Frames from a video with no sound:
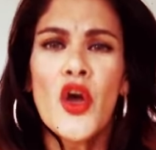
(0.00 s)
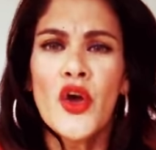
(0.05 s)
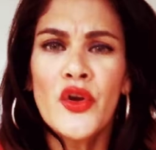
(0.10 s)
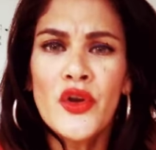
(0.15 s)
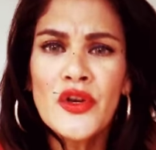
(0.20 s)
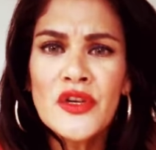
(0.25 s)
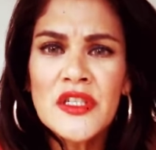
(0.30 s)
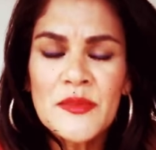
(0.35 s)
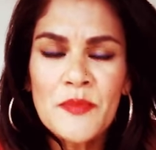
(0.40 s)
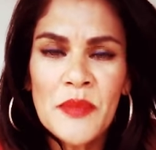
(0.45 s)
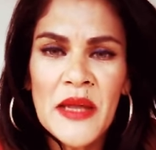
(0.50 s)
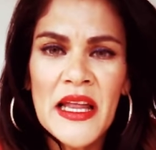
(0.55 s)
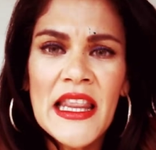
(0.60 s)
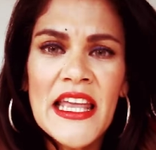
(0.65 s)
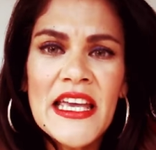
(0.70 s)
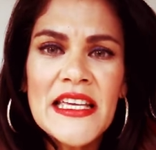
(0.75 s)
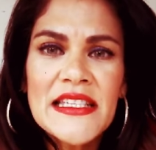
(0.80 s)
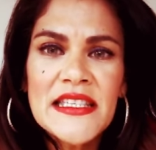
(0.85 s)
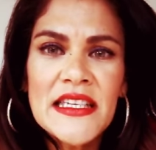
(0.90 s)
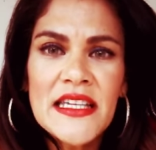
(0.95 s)
who's
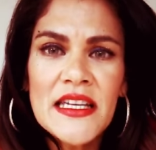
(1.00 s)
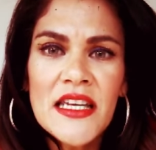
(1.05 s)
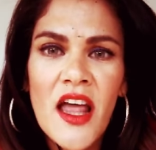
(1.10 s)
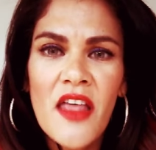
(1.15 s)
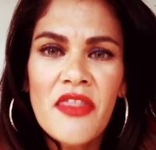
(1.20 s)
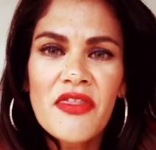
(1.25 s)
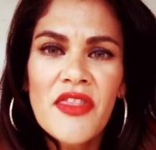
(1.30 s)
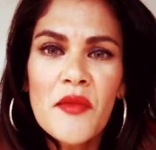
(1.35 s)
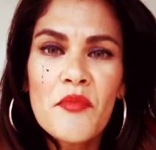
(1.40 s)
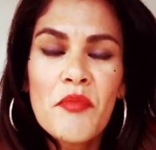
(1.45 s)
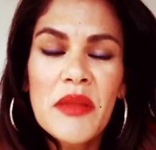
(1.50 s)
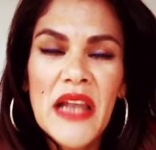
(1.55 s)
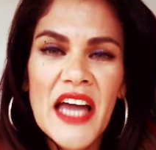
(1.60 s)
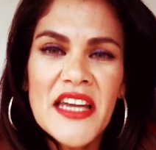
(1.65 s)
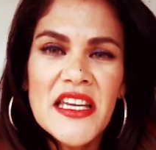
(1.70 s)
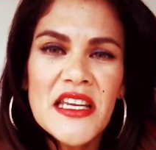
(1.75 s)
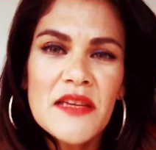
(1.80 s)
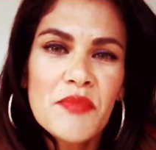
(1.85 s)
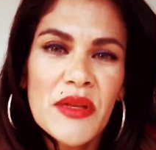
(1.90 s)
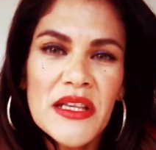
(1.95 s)
policing the
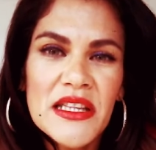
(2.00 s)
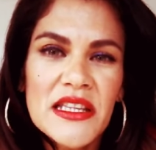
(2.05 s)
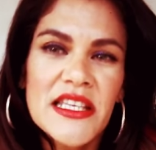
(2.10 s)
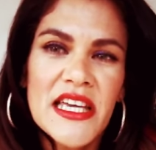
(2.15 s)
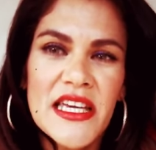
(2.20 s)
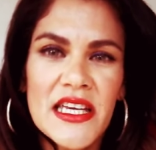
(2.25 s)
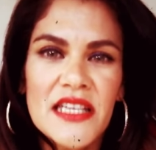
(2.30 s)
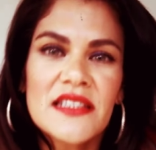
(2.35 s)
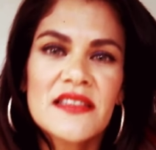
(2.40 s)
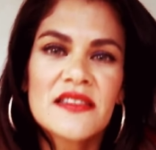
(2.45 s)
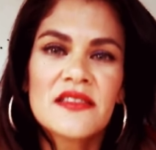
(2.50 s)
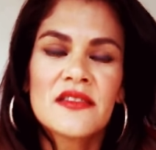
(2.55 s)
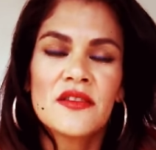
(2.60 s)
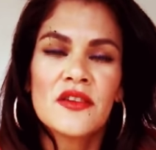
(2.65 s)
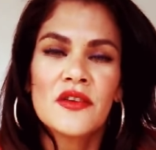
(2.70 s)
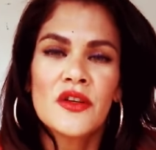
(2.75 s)
bloody police?